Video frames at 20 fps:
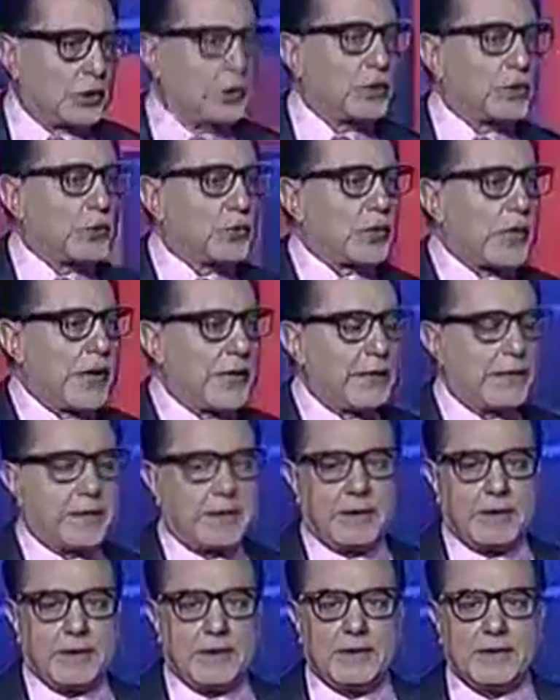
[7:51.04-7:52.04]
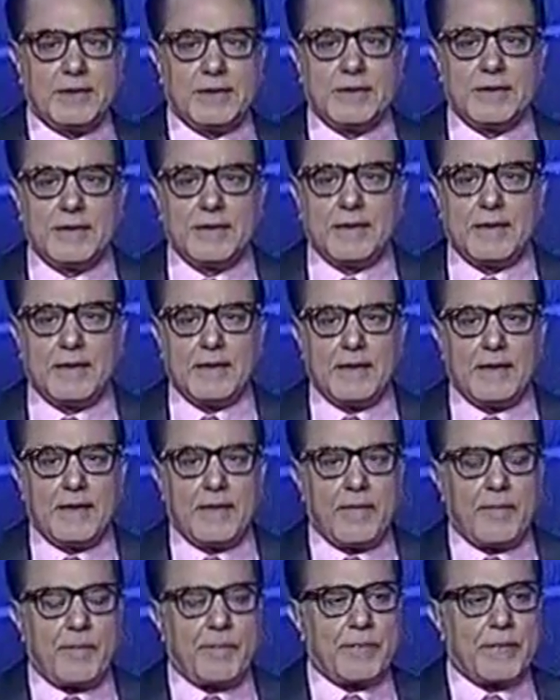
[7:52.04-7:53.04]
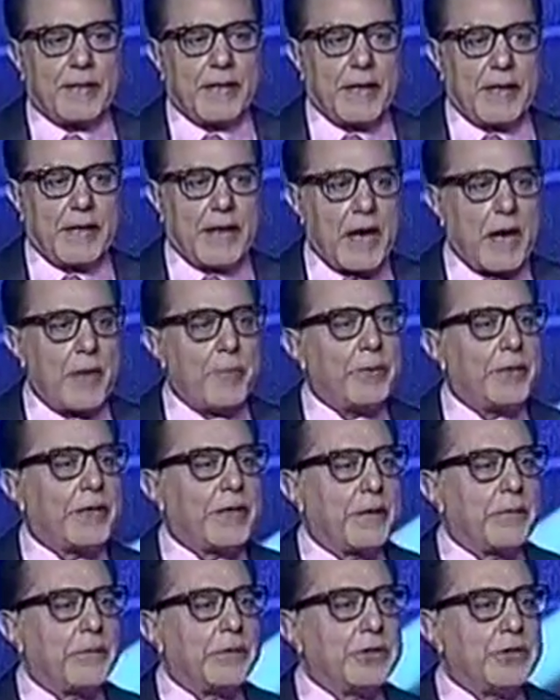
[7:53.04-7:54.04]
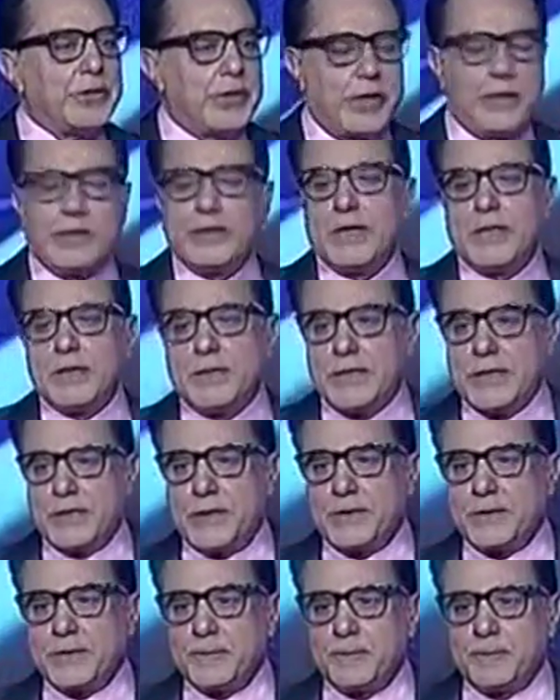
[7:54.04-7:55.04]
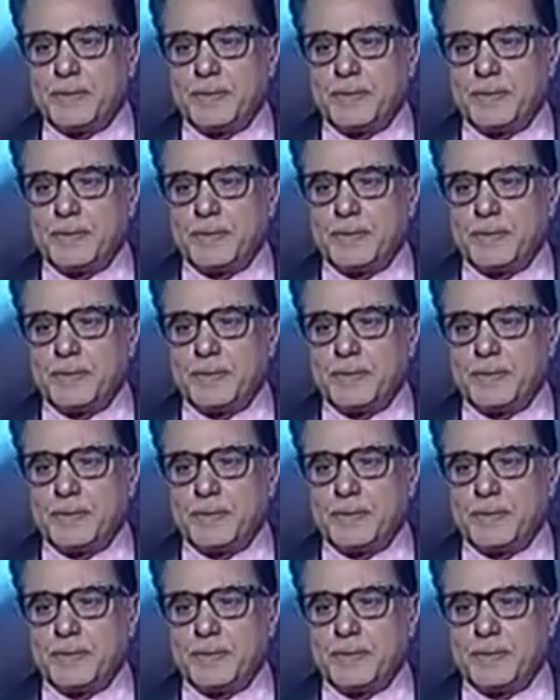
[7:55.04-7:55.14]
this society and have become a change agent.